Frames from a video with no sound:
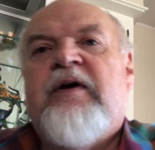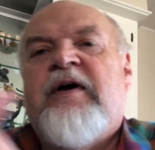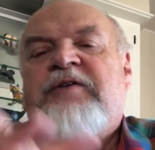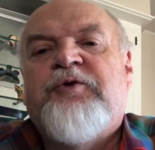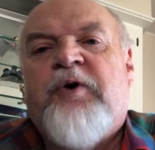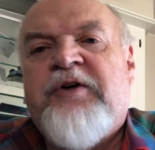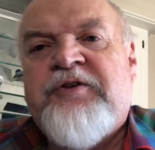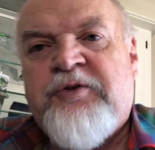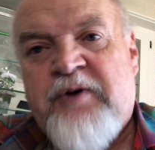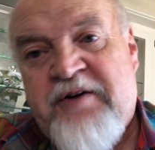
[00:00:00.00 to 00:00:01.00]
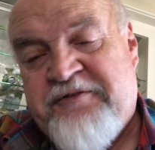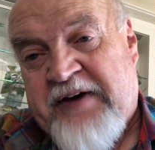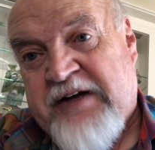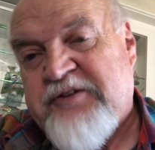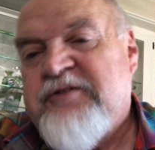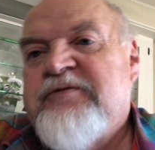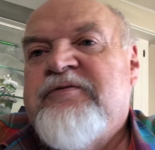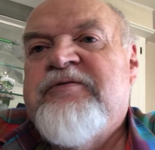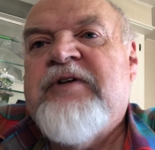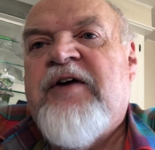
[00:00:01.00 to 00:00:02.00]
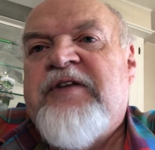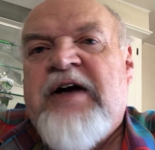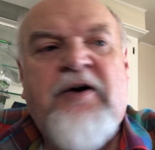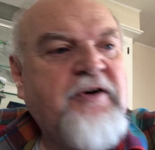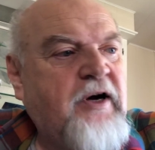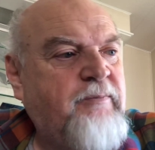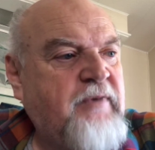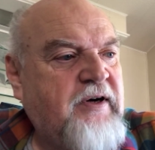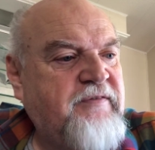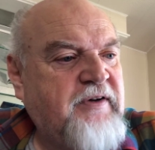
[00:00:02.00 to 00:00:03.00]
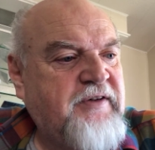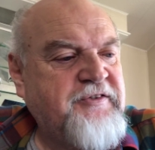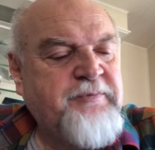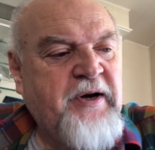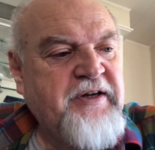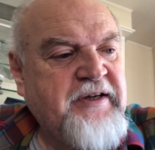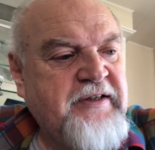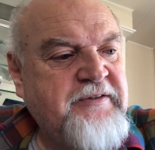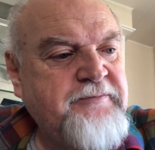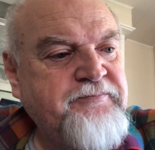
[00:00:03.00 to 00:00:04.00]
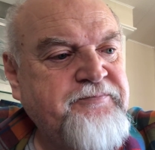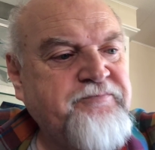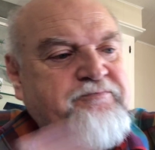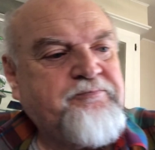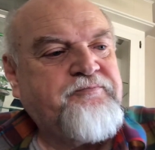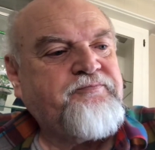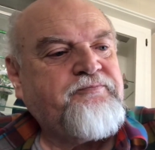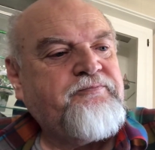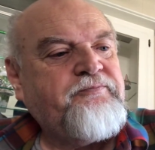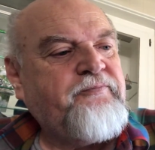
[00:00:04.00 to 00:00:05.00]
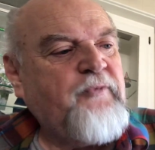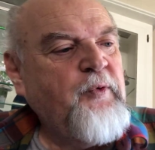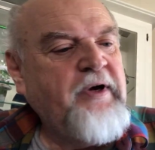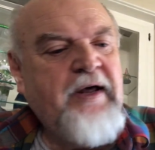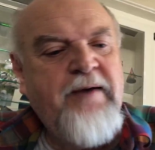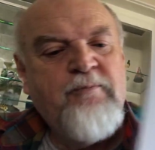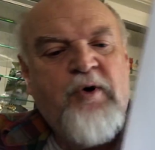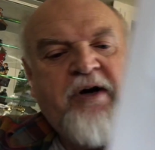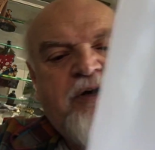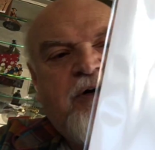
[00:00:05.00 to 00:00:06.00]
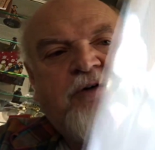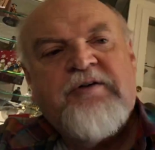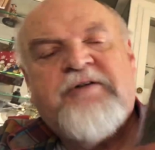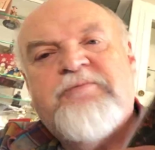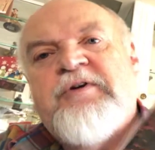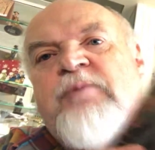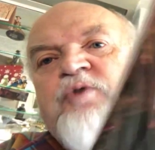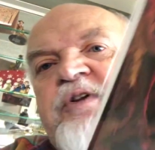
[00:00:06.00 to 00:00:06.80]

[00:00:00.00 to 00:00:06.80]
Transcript: is going to affect the outcome of Spider-Geddon. We got Immortal Hulk number